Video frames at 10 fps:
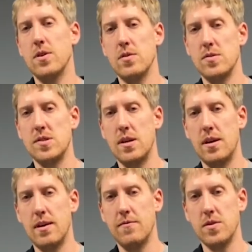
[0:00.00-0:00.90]
those
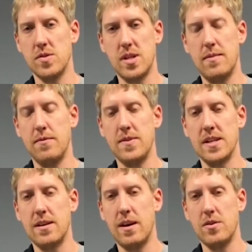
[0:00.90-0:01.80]
type of
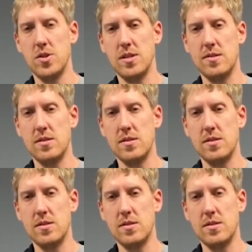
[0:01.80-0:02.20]
technologies.